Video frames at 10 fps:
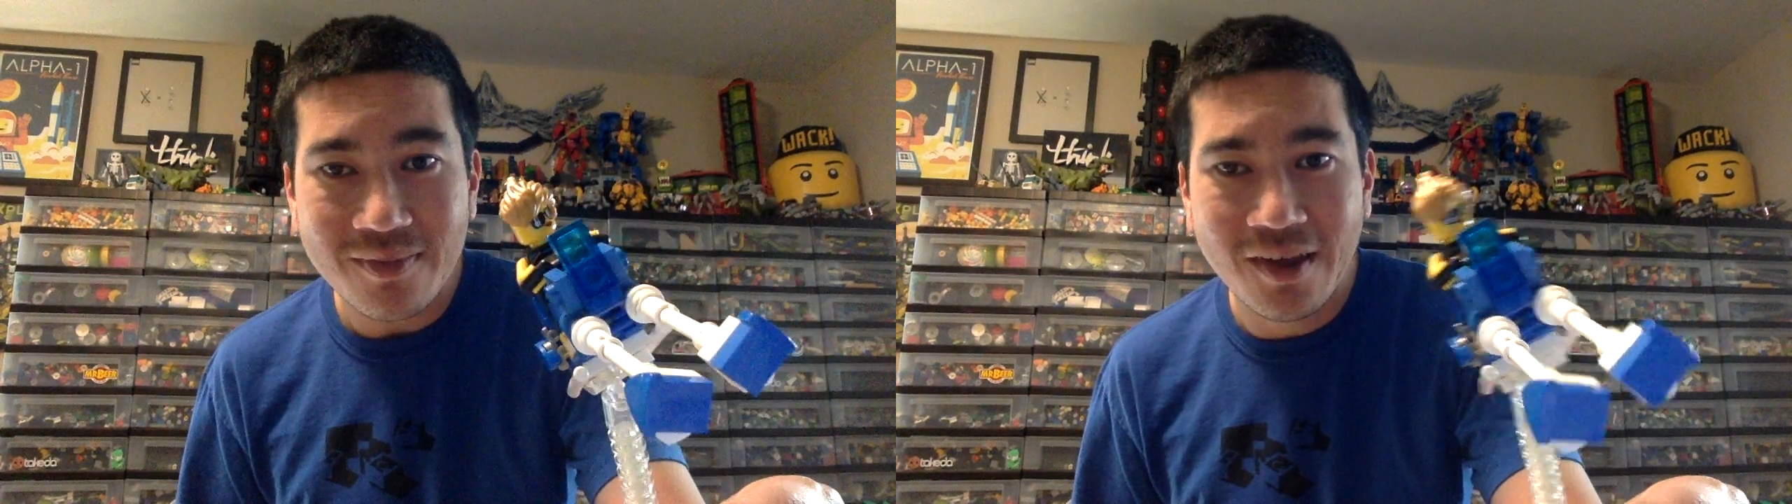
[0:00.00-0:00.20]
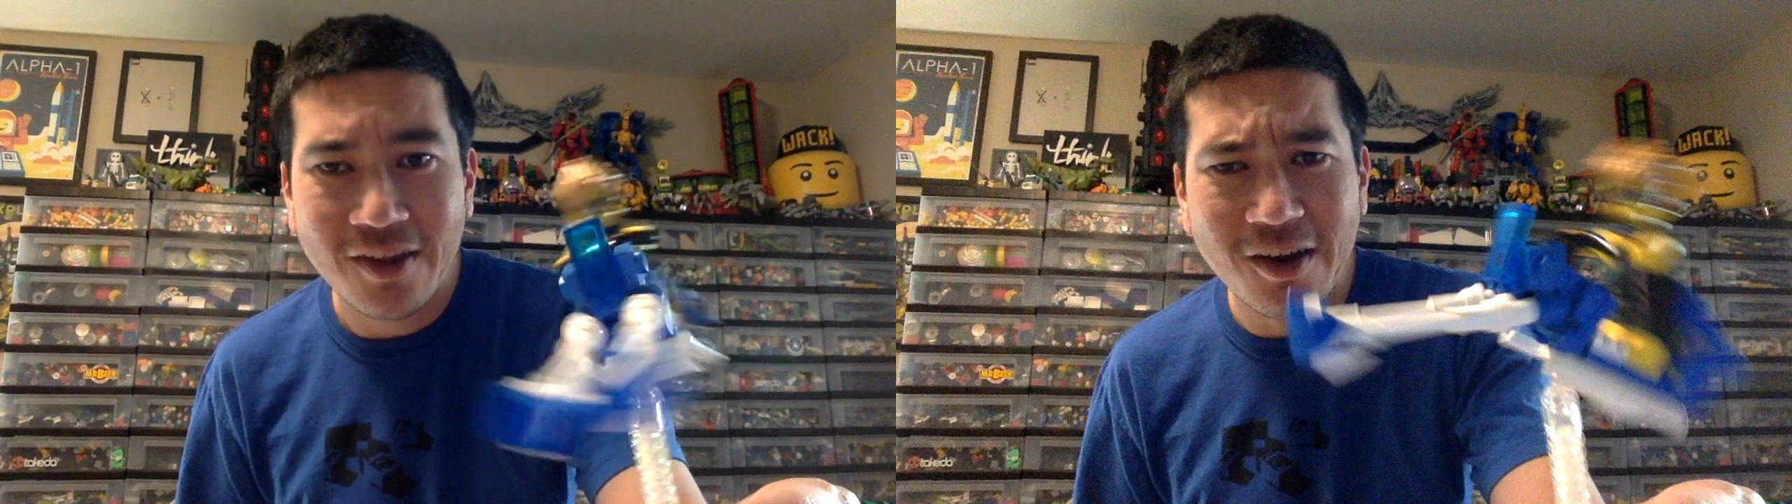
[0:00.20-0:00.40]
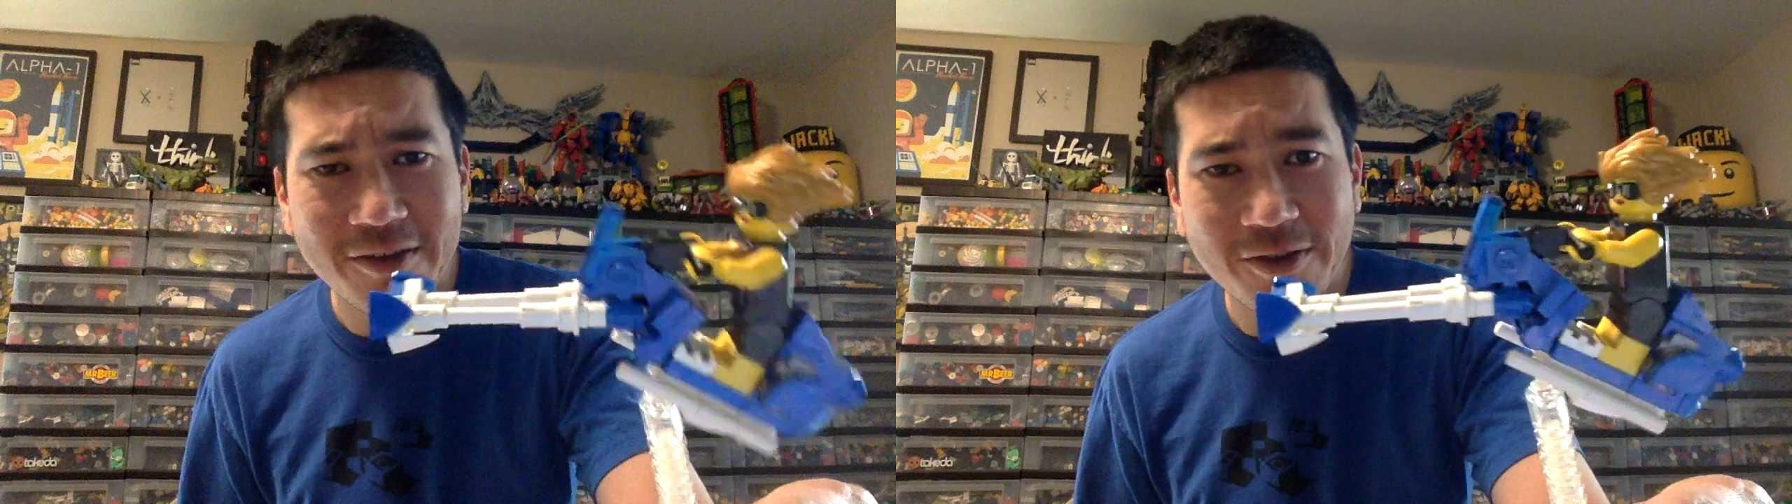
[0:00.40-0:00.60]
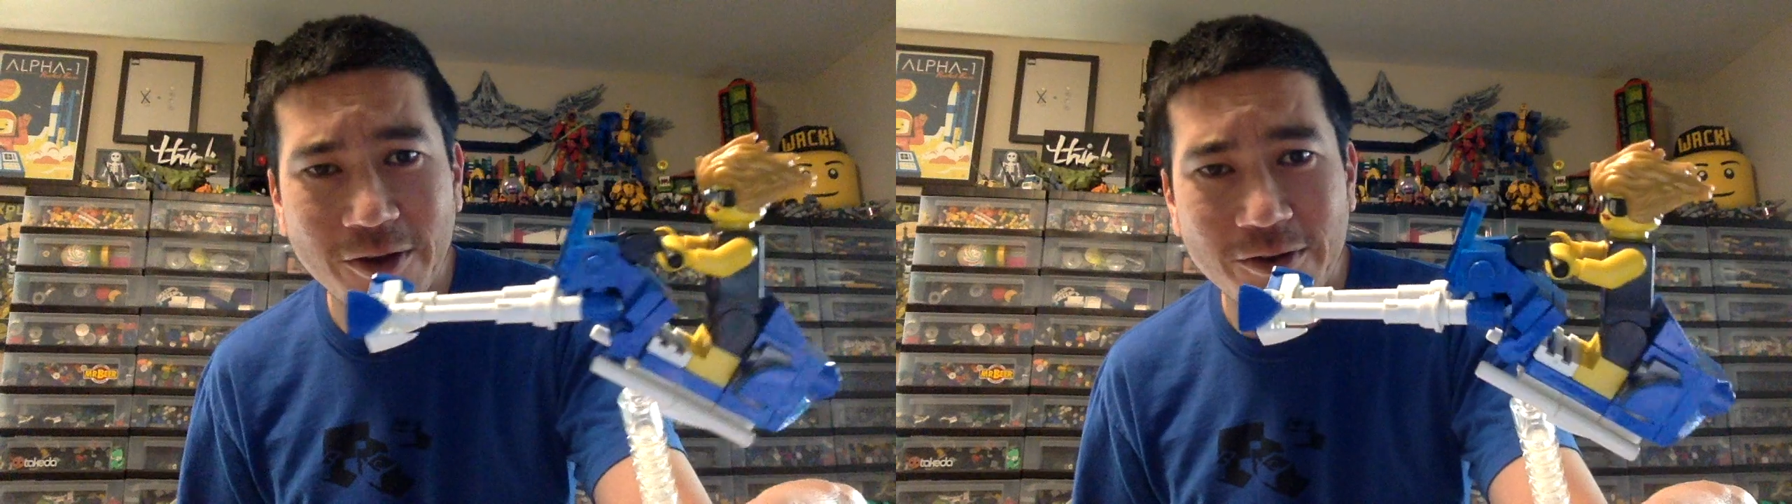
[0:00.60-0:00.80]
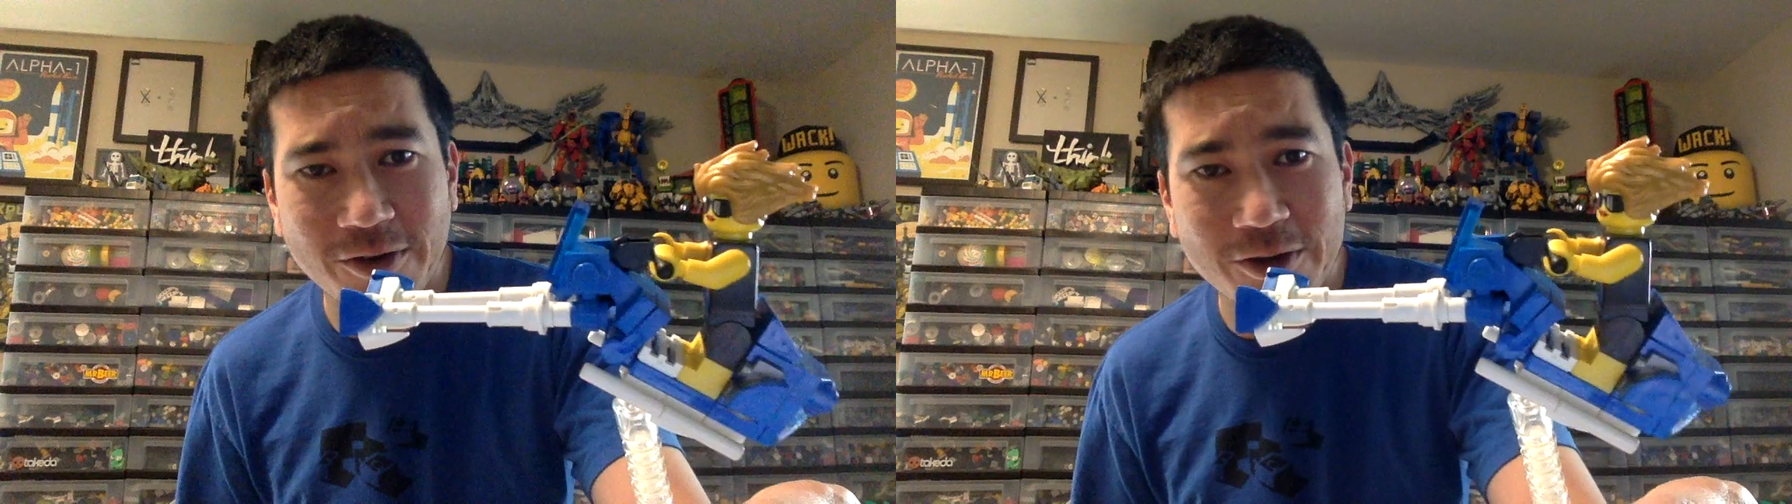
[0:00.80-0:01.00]
And also
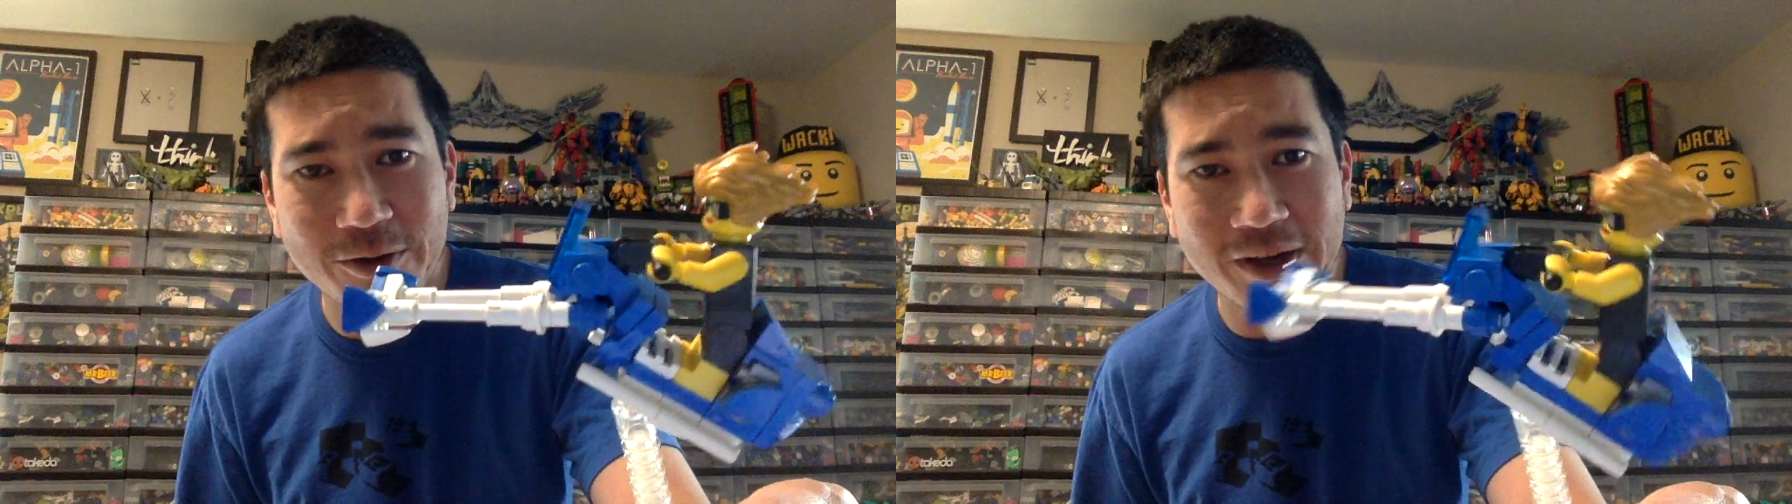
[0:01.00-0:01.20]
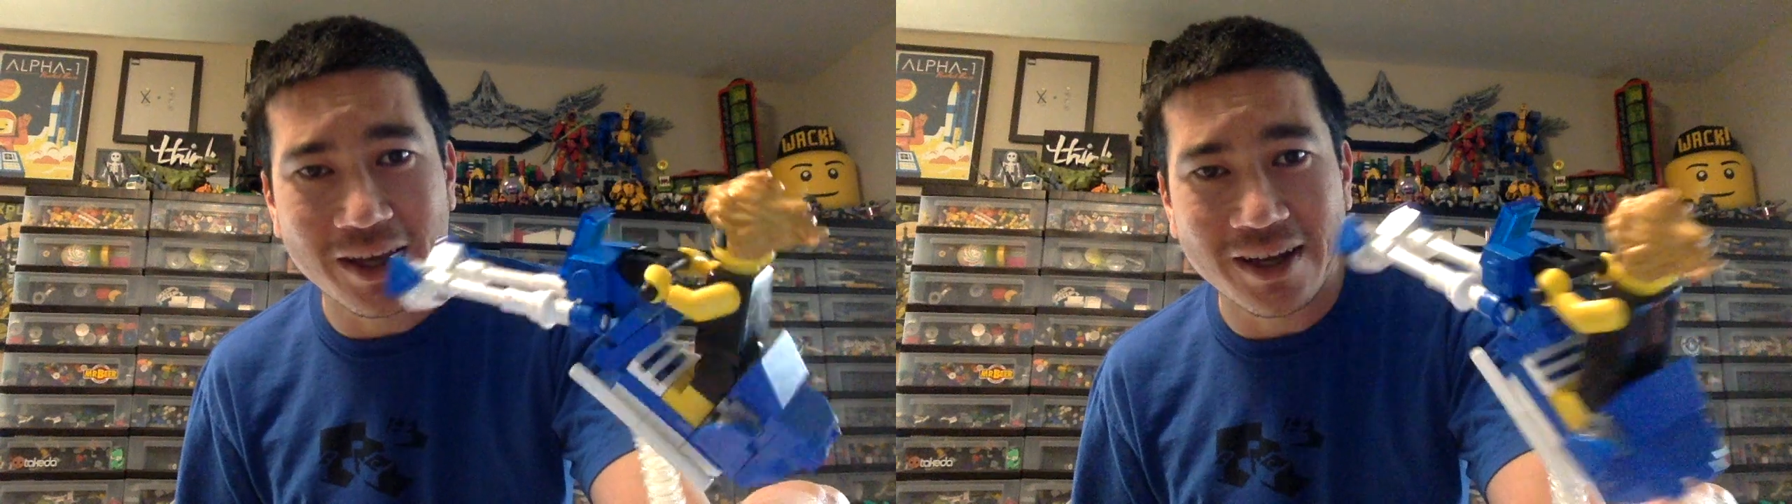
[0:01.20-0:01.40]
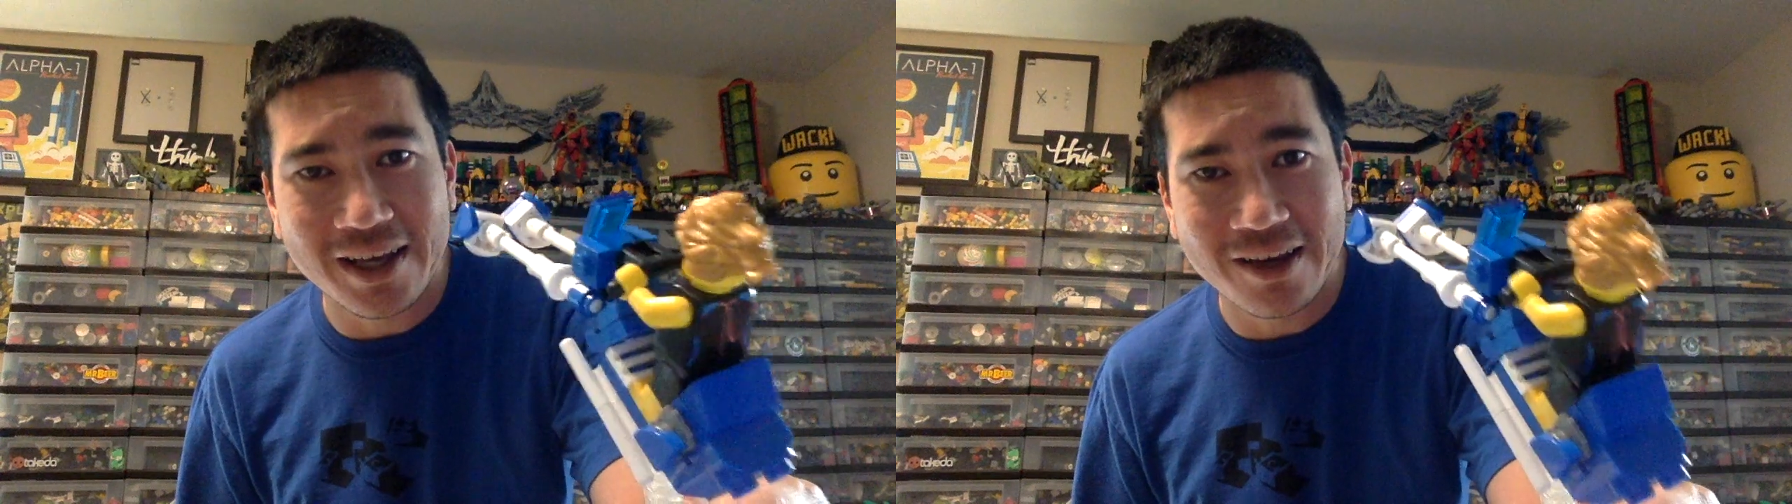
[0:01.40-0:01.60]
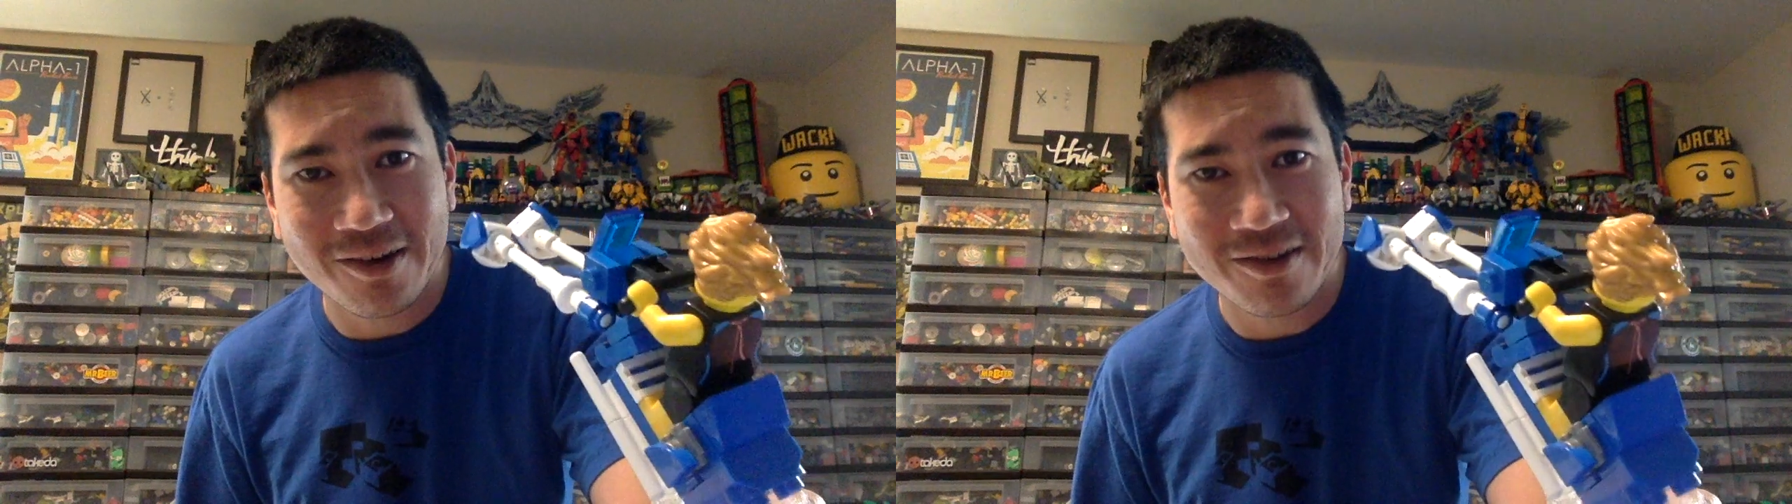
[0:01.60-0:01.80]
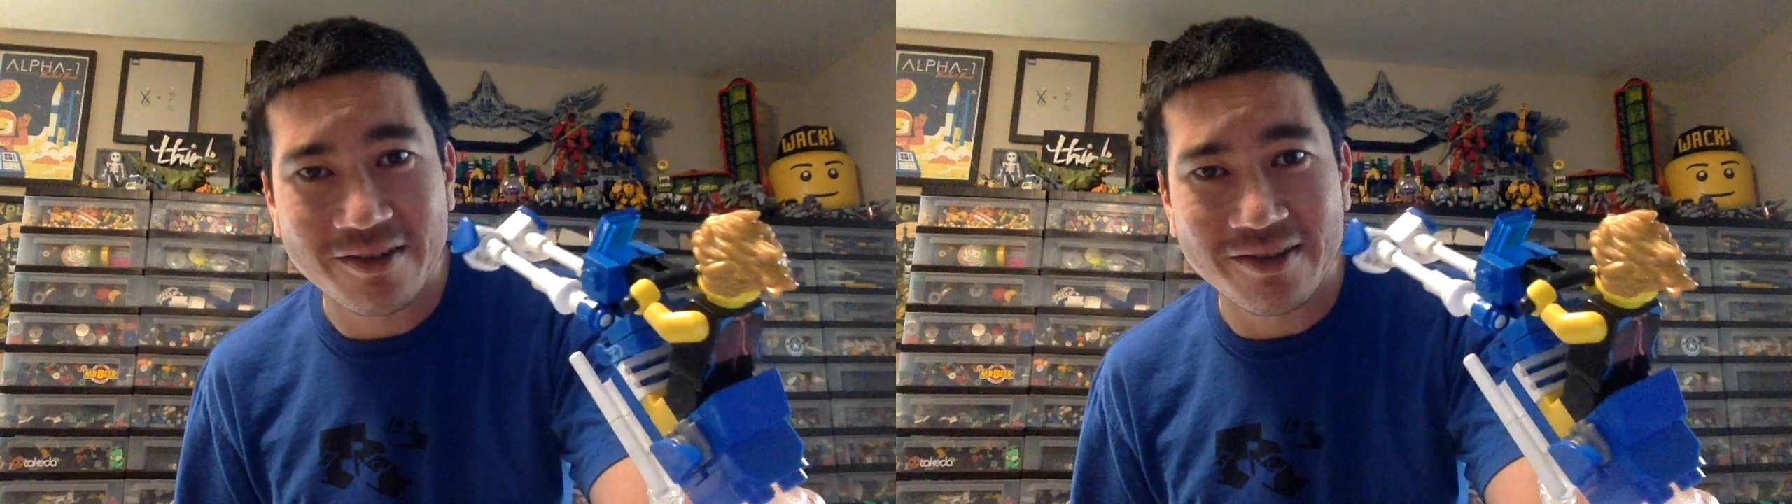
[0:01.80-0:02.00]
those are Unikitty
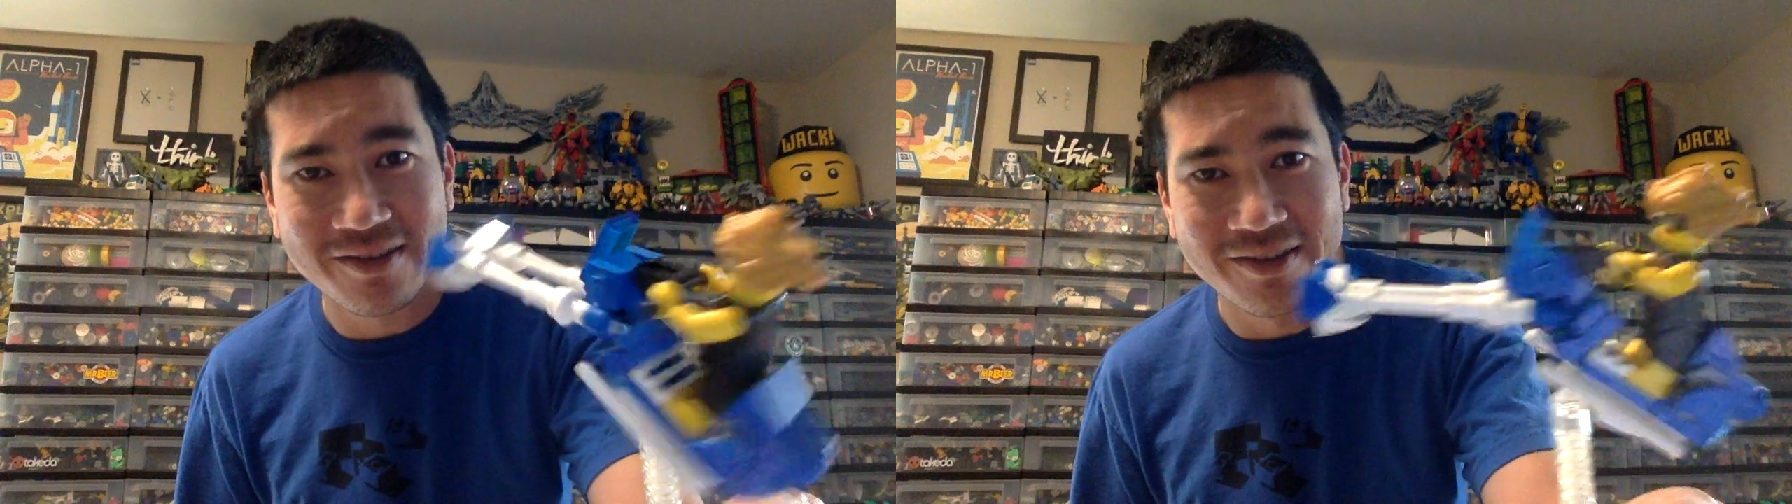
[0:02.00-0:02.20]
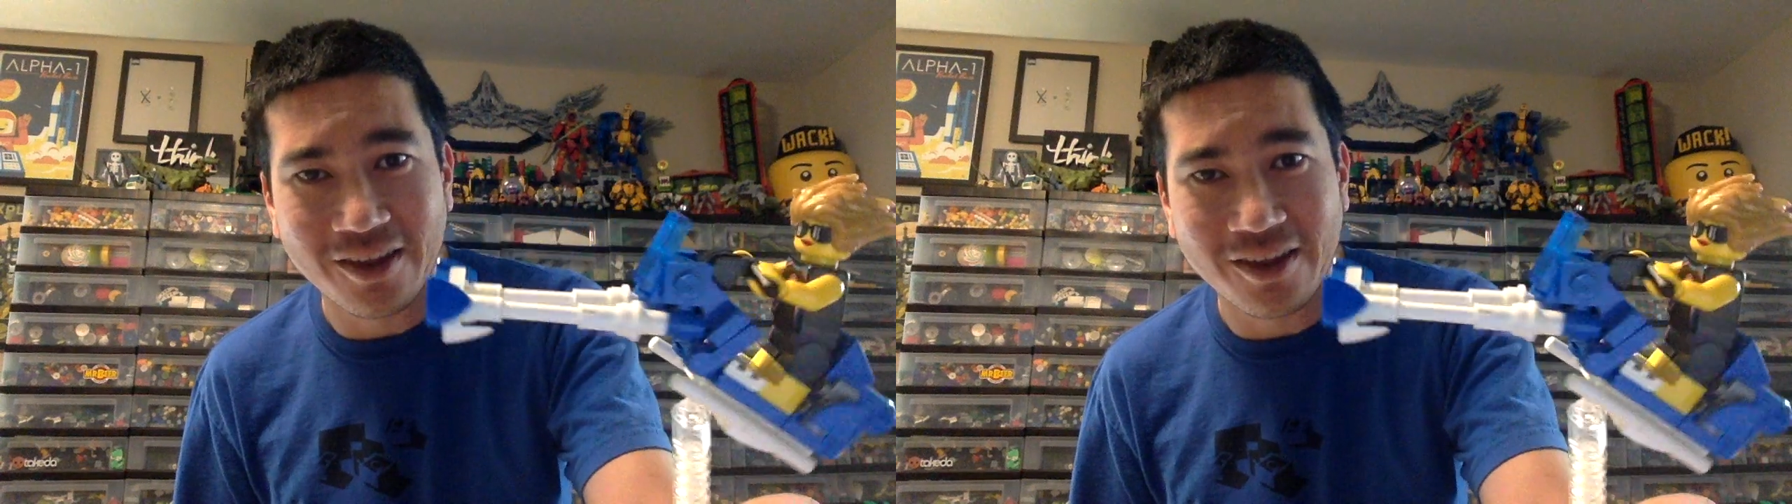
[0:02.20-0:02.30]
ears,